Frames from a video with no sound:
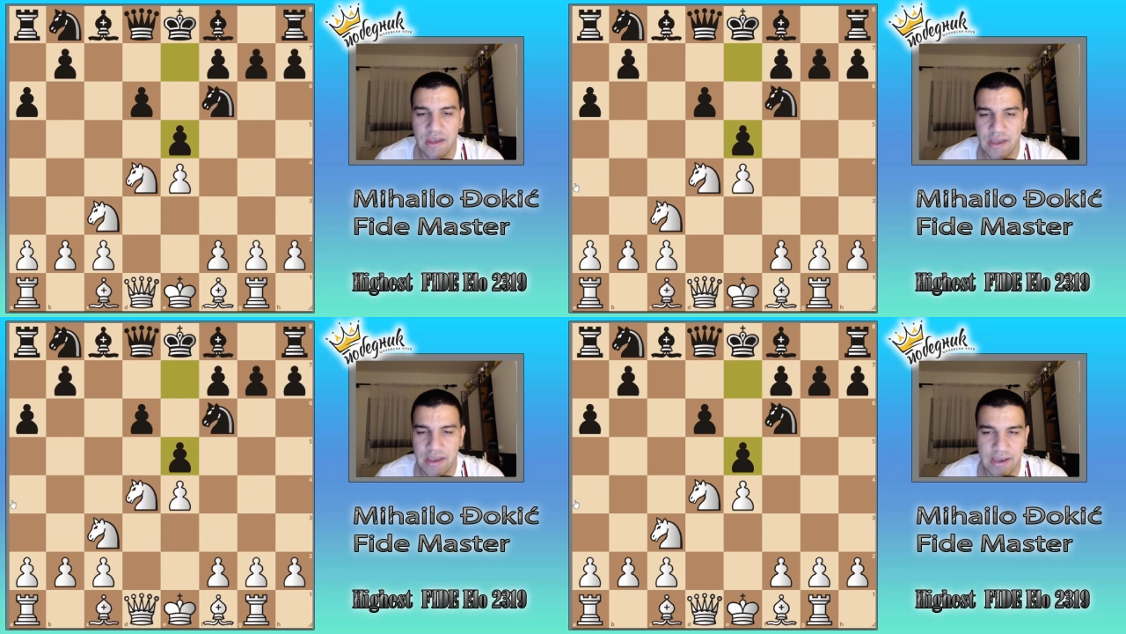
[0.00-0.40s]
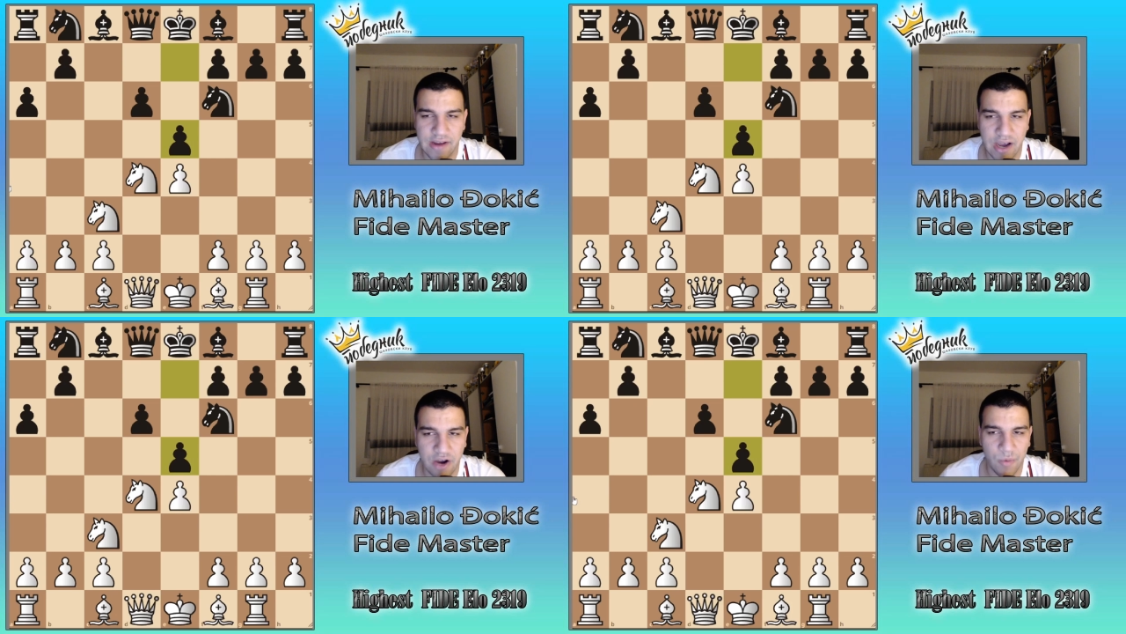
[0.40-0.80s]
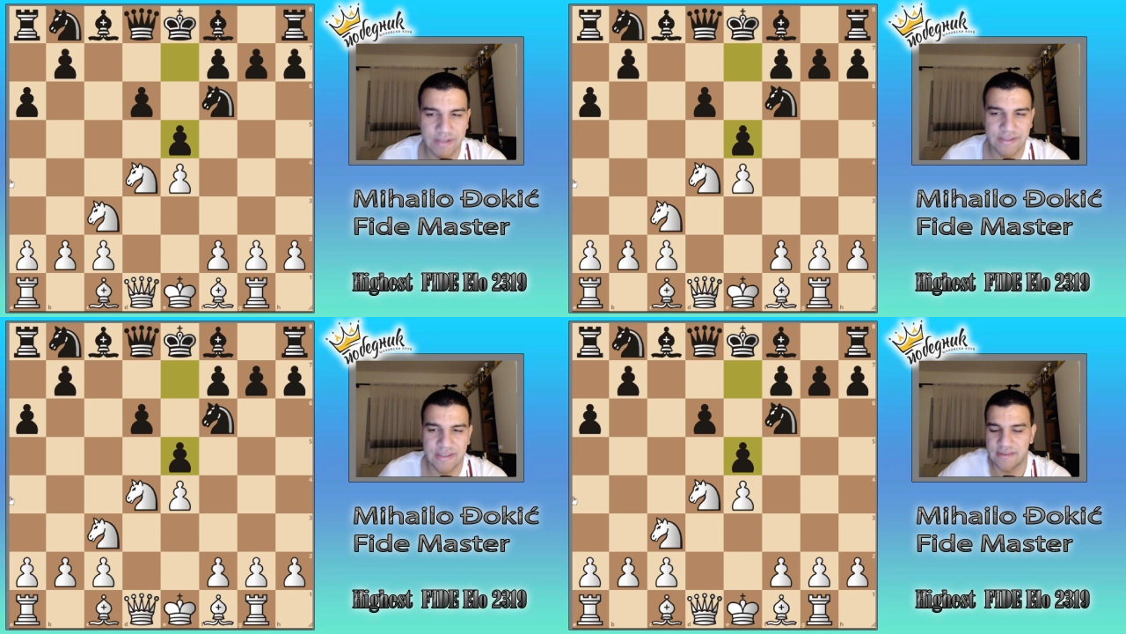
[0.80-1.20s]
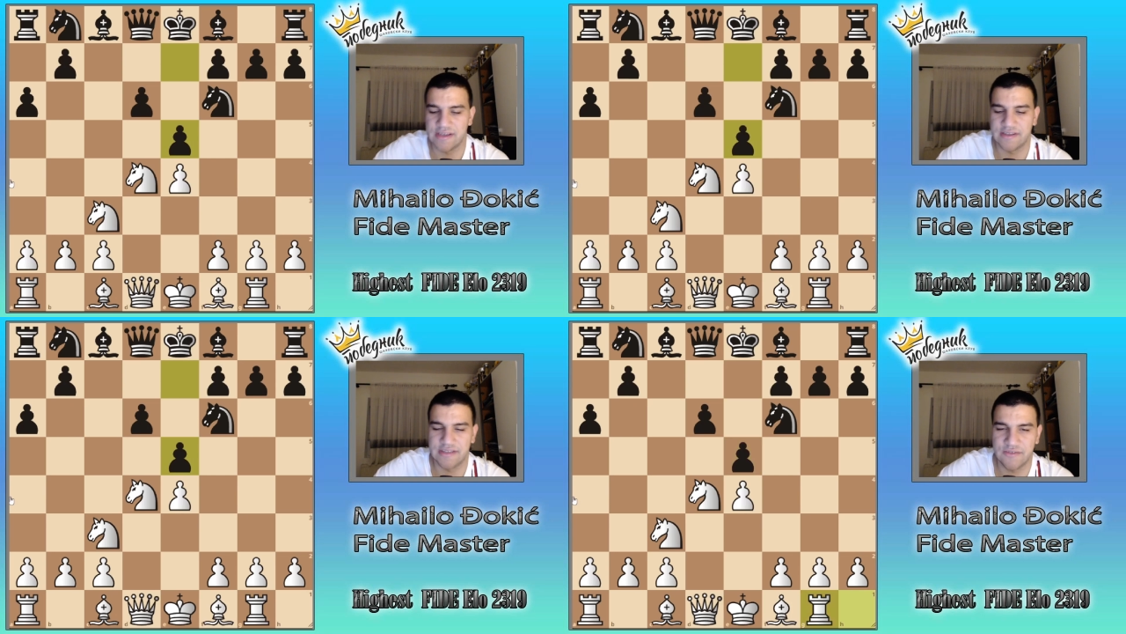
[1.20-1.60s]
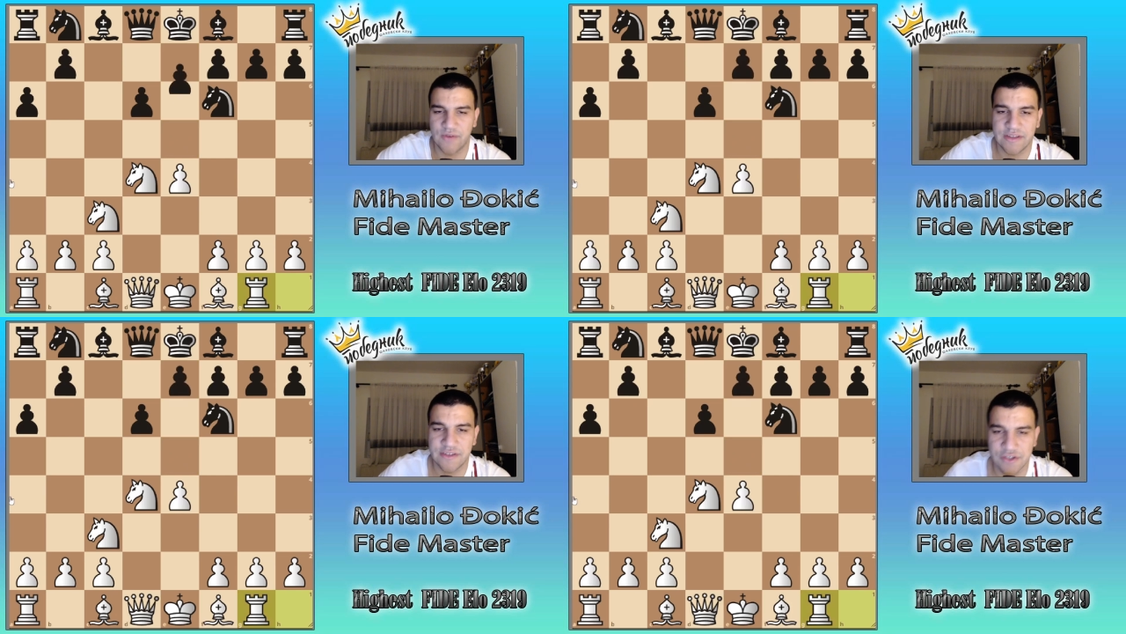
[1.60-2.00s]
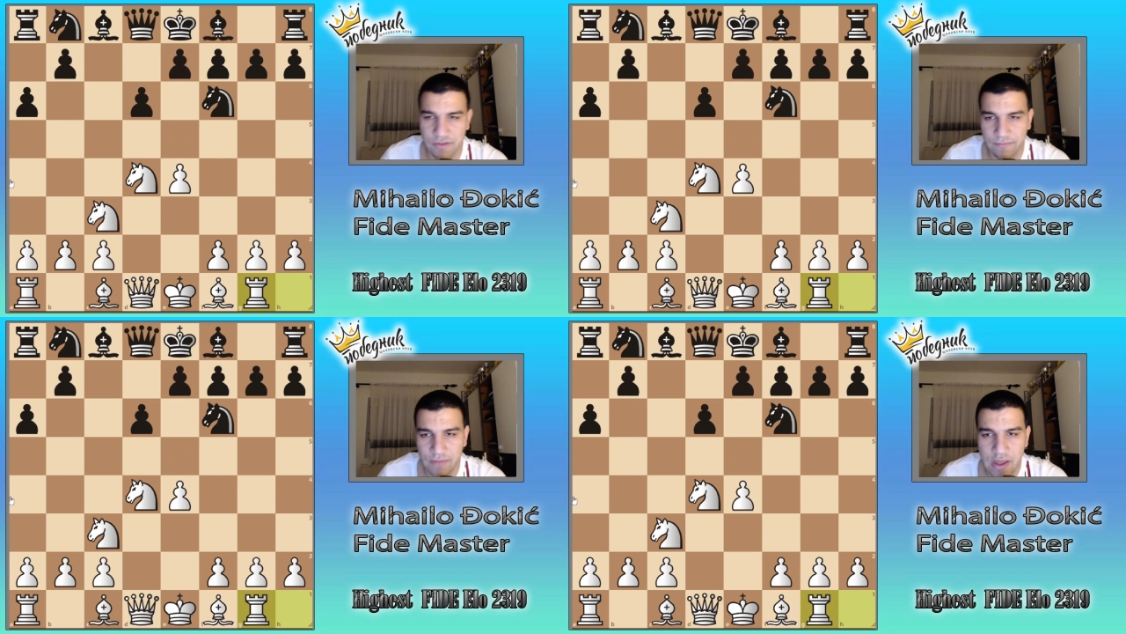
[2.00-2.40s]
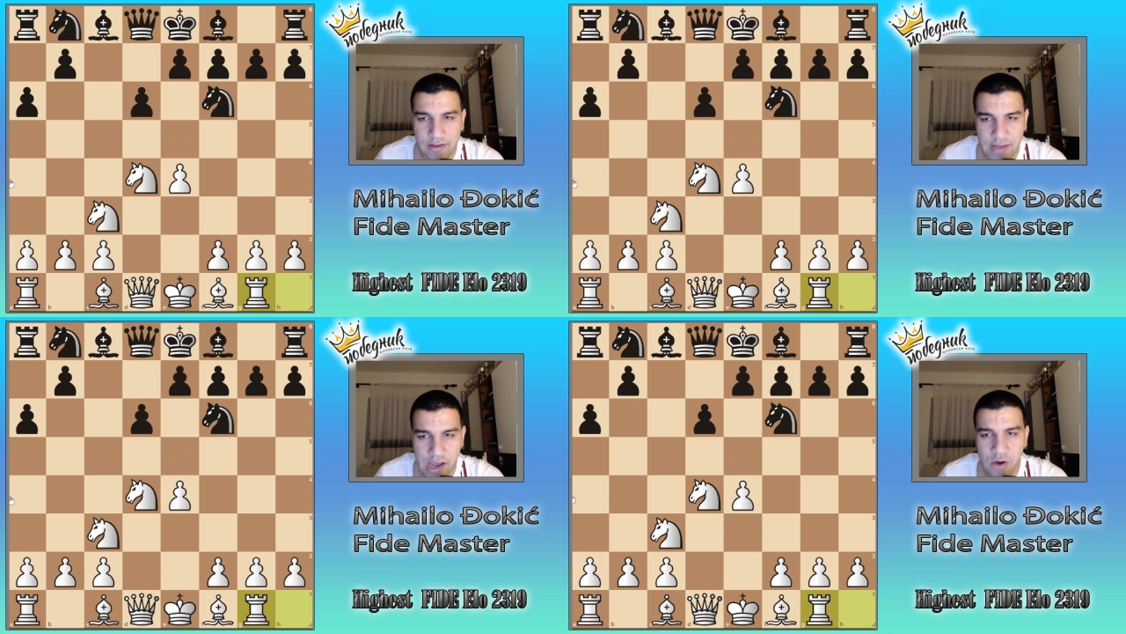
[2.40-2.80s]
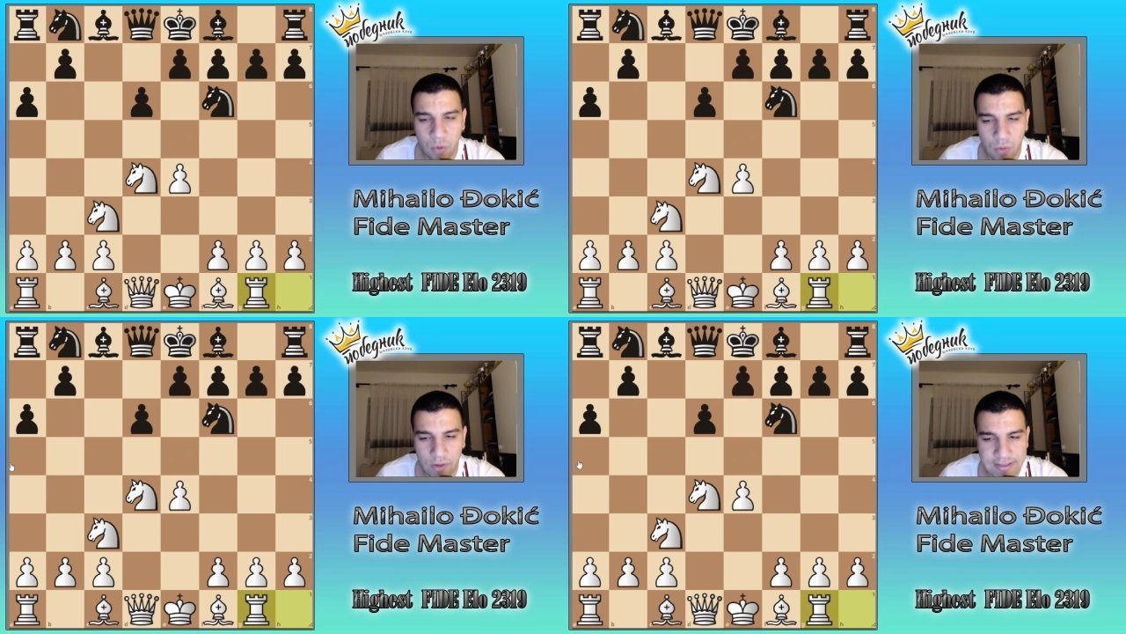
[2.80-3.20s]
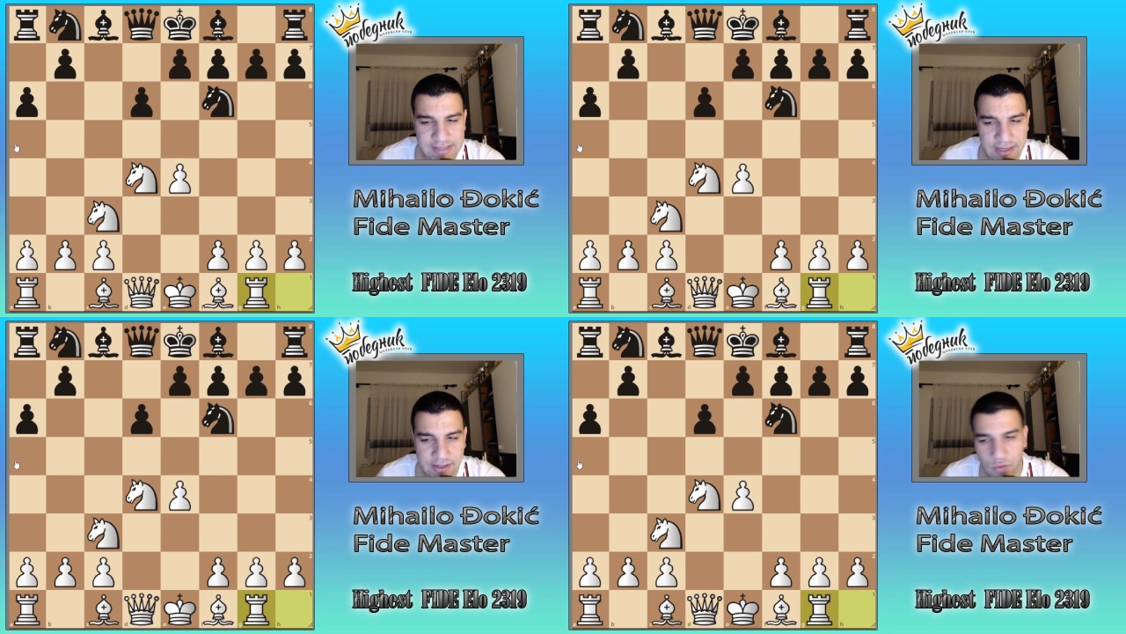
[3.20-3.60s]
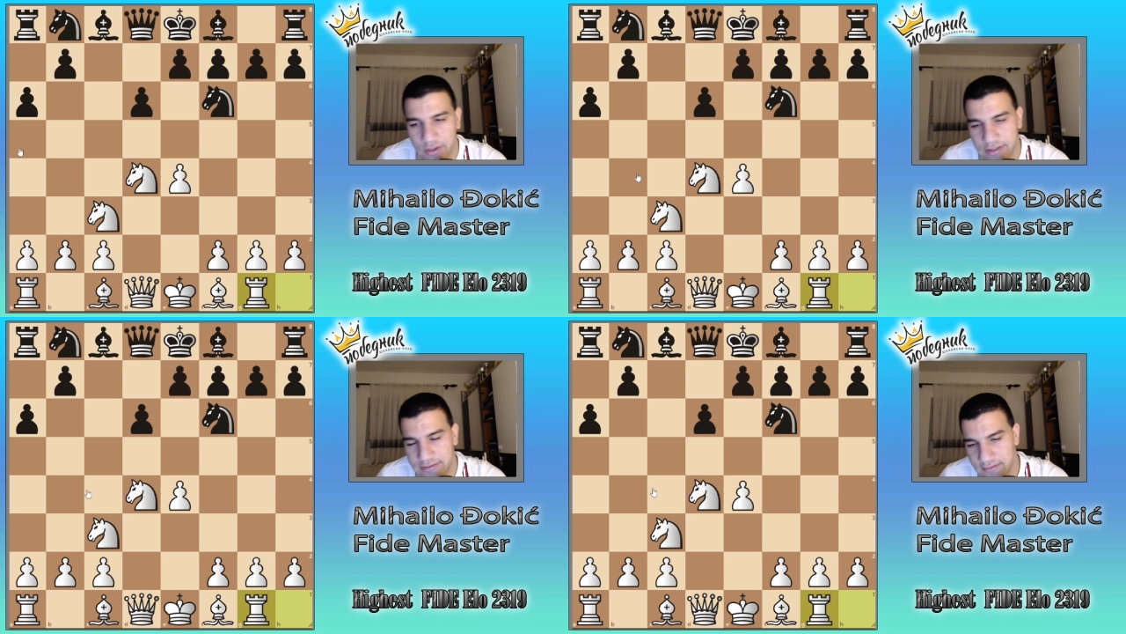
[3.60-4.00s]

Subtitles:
and how white can take the advantage. Now let's take a look at